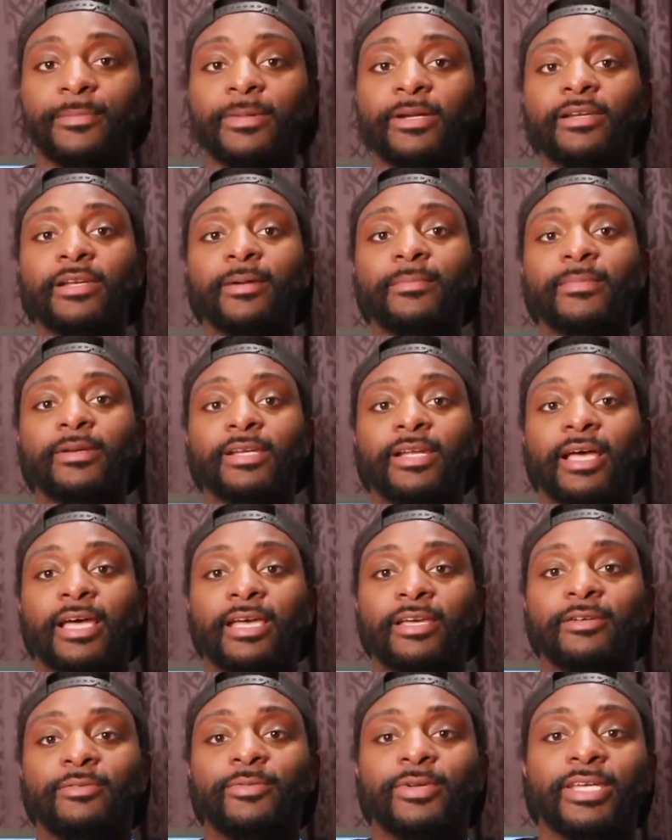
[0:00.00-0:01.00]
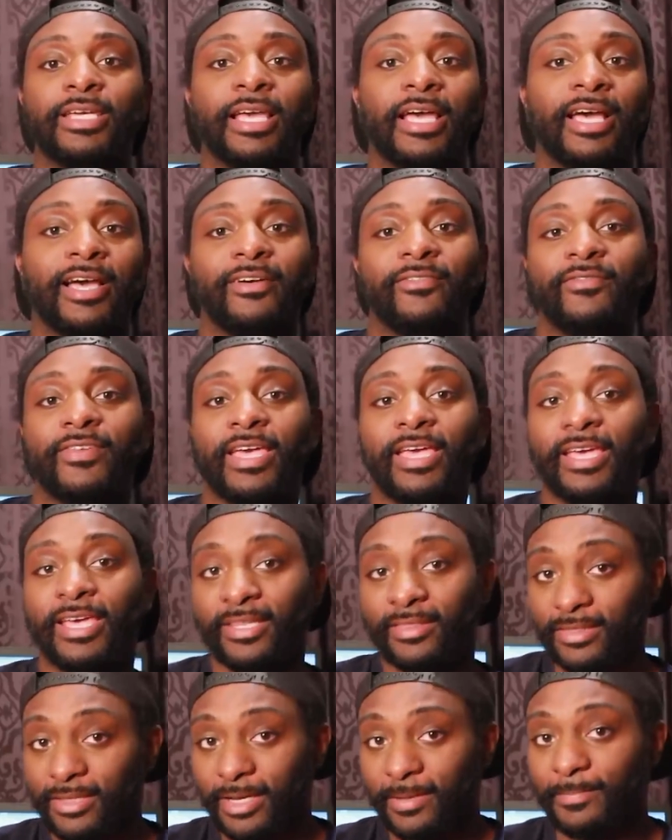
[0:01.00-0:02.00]
up at number 9, we have
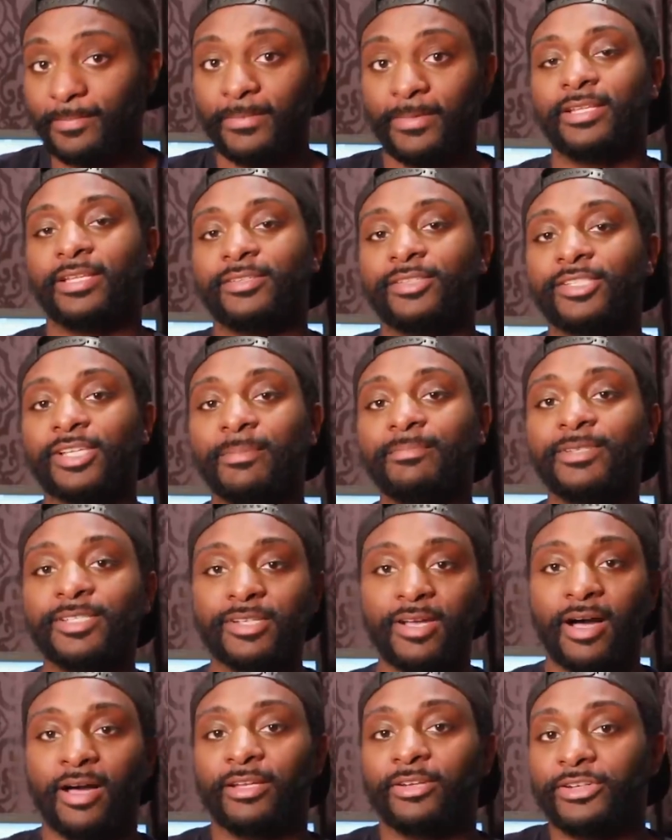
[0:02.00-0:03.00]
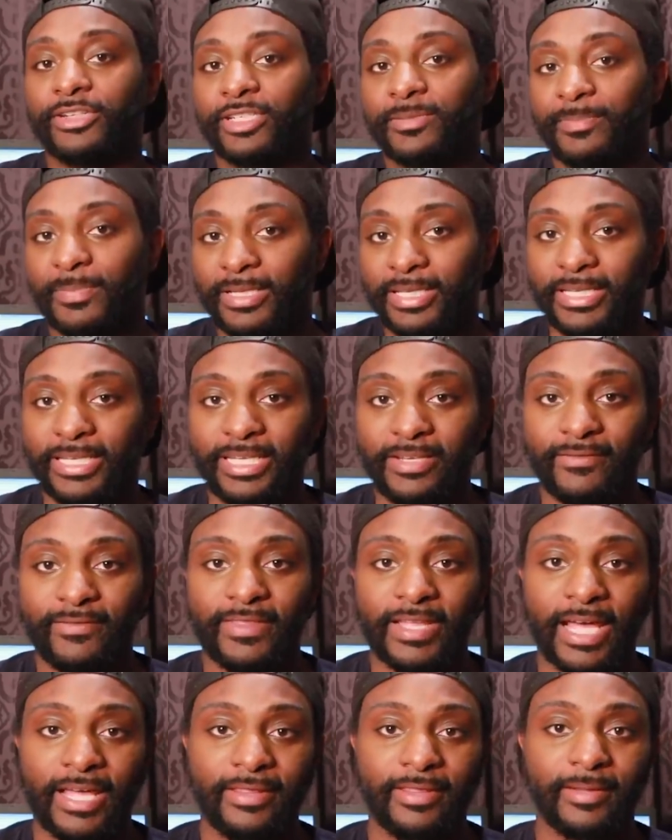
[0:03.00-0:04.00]
Itham. Now, some scholars
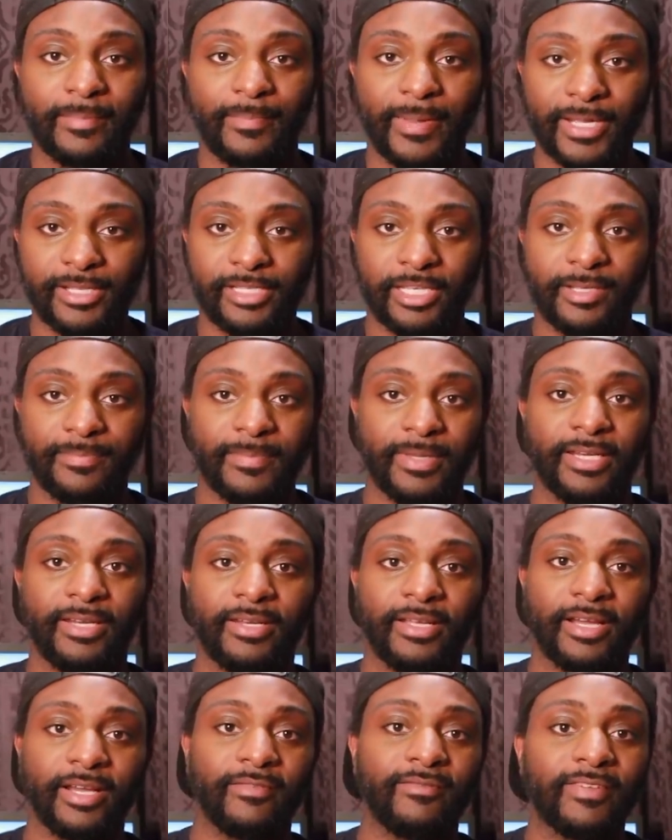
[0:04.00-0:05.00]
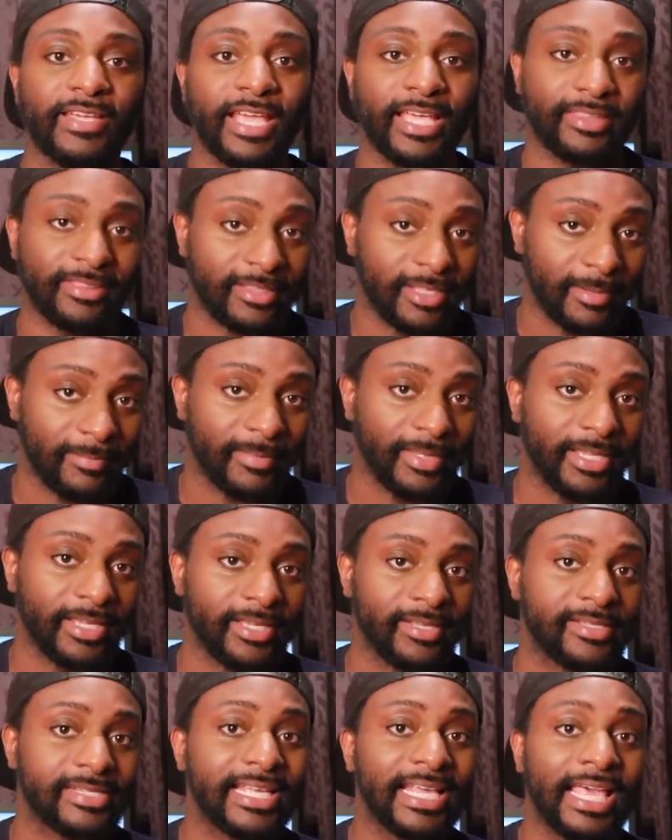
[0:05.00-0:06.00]
believe that the basic meaning of Itham
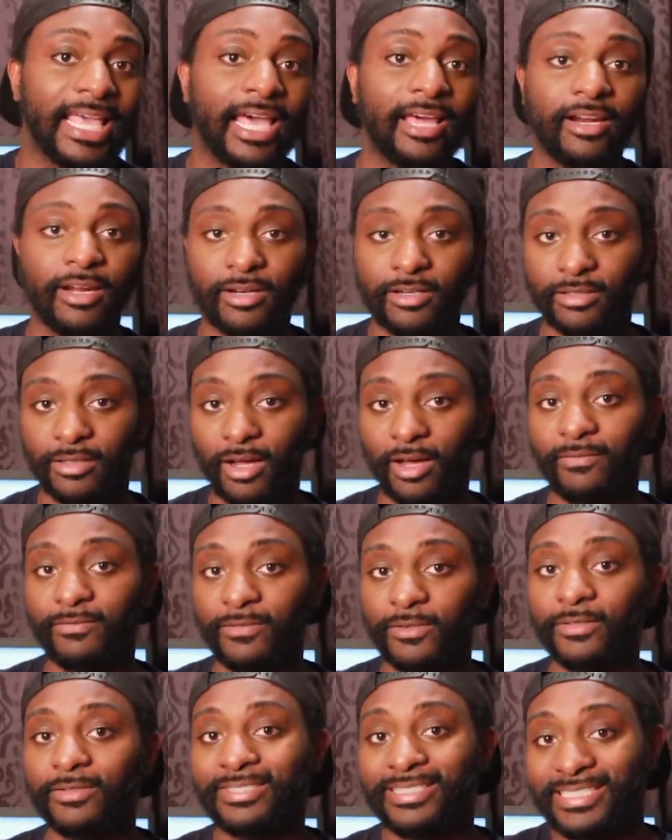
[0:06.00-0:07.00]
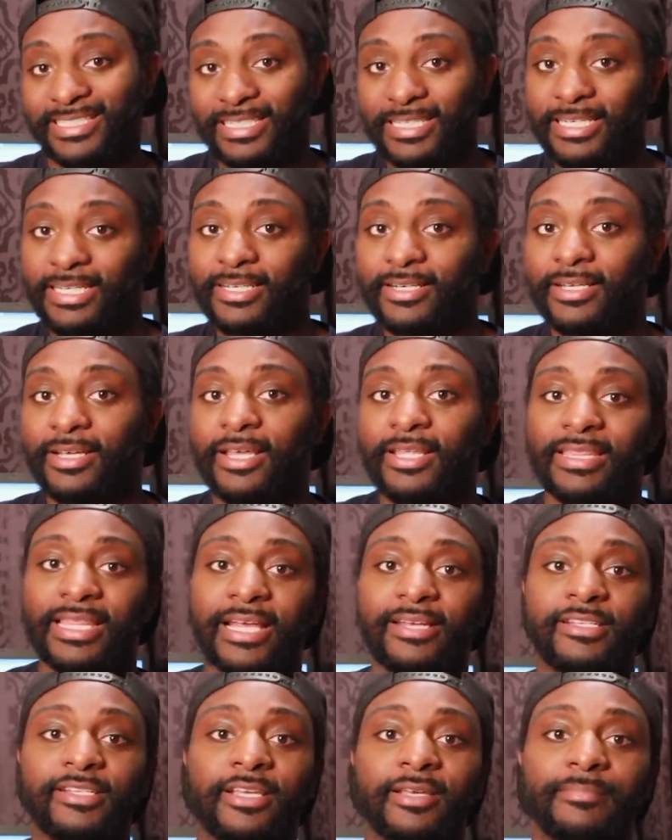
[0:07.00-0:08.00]
is an unlawful deed
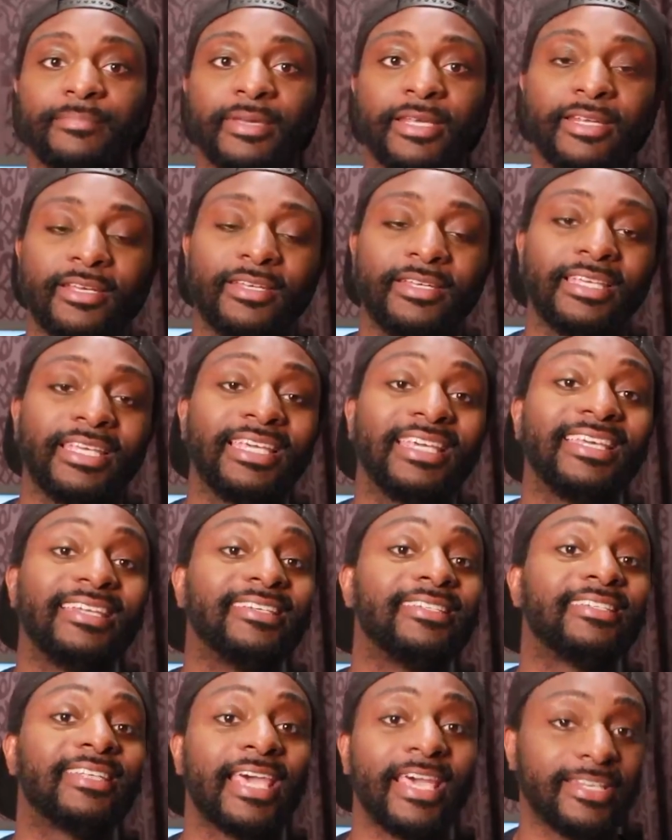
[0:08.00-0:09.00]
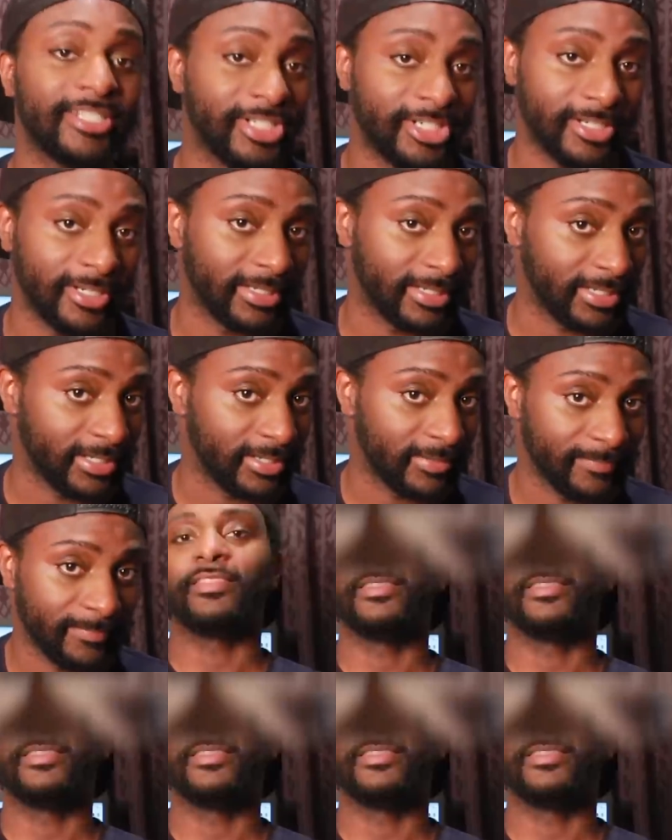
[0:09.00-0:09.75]
that's committed intentionally.